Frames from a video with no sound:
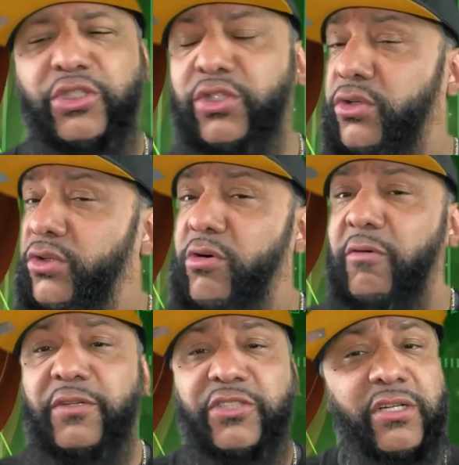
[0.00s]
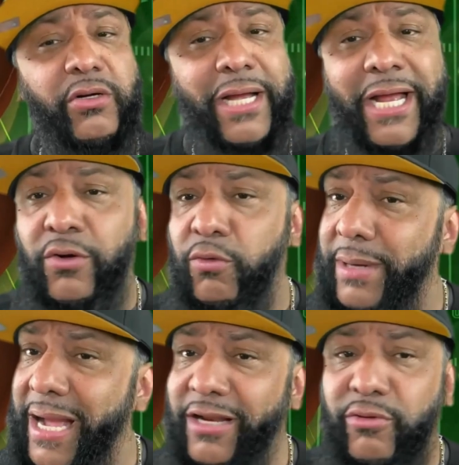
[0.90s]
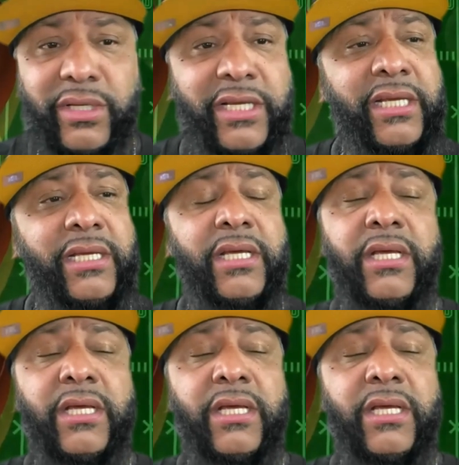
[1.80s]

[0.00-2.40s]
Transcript: You don't know if his cell had no battery.